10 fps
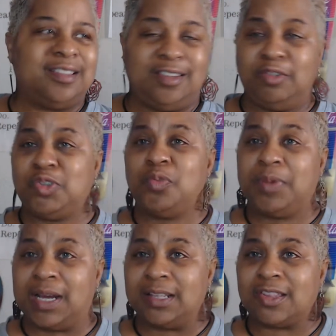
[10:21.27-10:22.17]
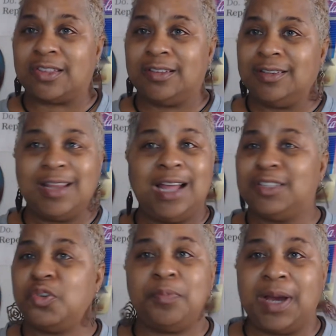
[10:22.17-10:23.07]
You're too much, not
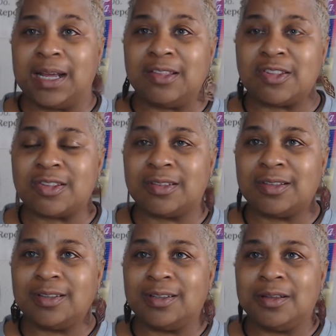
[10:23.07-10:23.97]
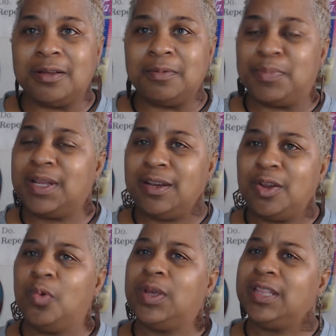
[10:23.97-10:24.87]
too much, but
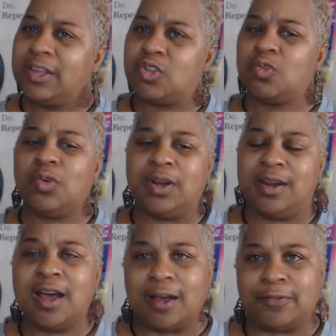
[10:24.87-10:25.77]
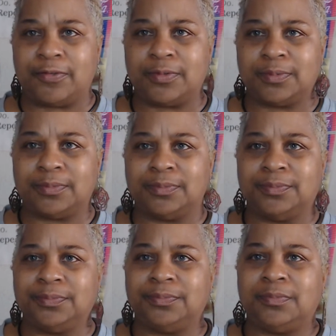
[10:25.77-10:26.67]
knowing that you're enough.
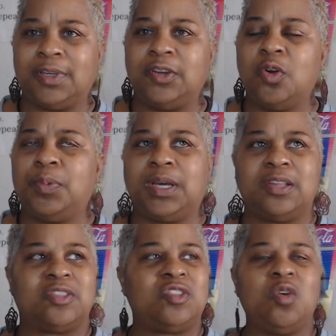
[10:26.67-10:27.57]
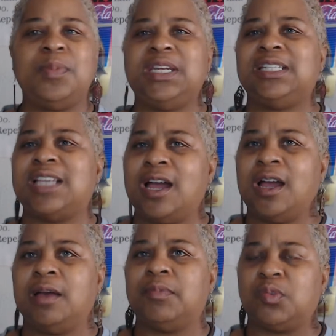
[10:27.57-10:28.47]
Because so many
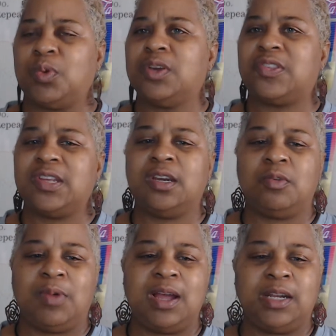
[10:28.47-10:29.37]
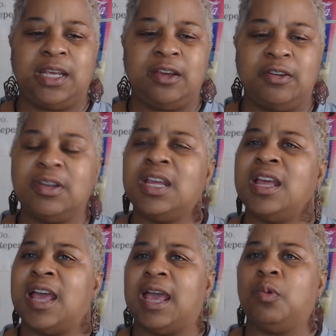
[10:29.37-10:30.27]
times we're sitting around here
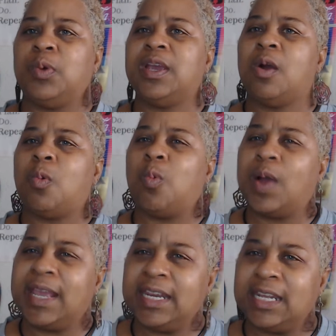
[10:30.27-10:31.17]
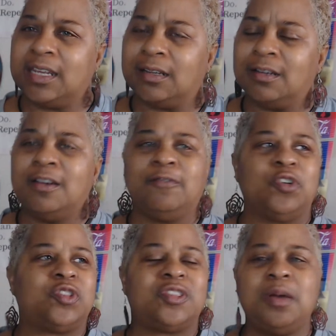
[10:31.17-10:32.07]
and we are waiting for
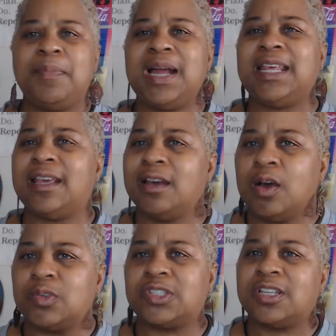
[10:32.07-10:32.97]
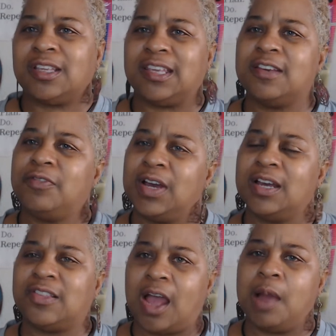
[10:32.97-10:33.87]
somebody else to give
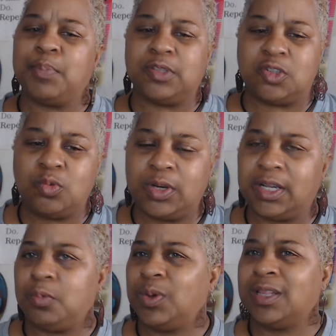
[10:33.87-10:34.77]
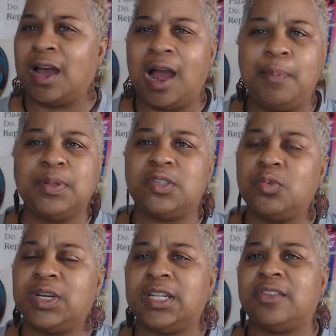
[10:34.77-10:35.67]
us opportunity when the
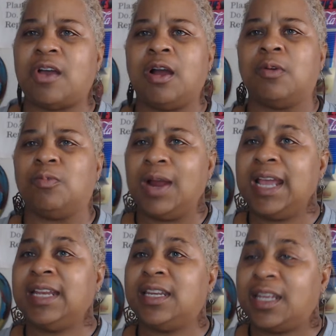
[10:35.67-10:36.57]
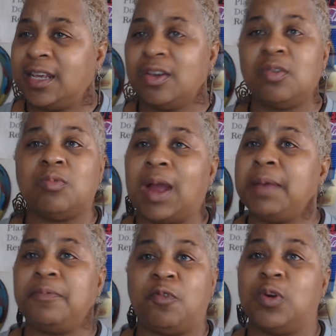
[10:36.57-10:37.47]
opportunities are right here, right
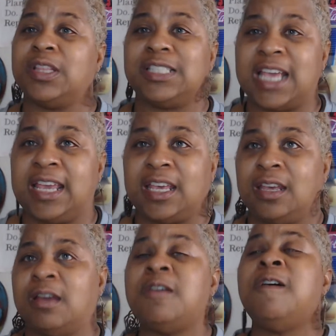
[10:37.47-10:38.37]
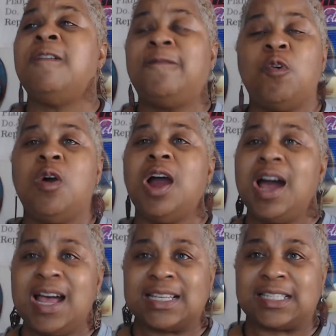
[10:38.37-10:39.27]
for the taking for
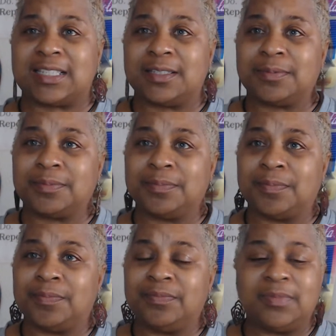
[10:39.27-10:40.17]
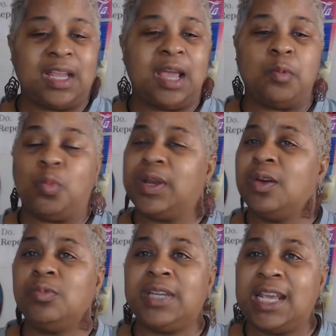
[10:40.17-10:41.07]
us. And we
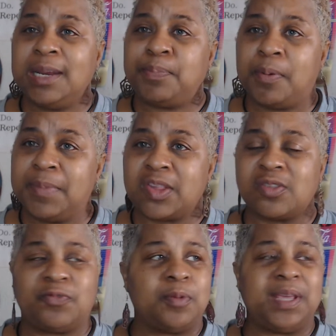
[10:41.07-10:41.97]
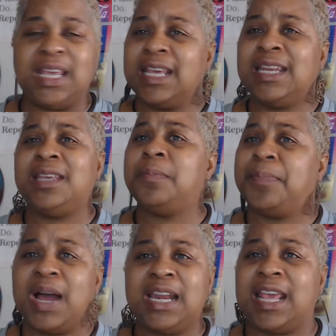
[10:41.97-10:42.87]
don't need permission from
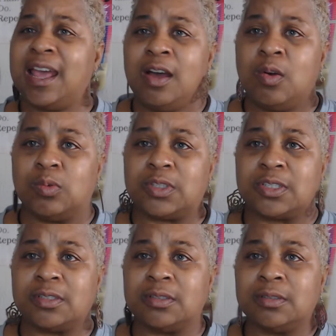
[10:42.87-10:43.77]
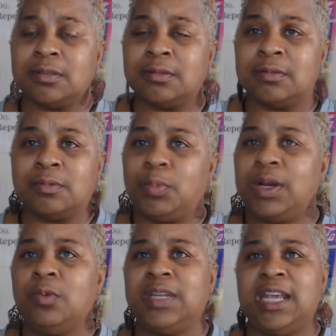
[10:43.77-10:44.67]
anybody else. We
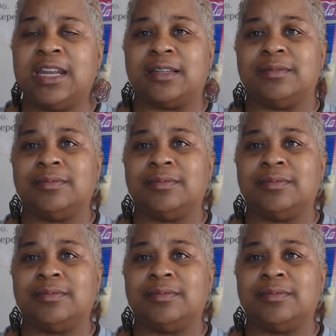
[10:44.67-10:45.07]
don't need it.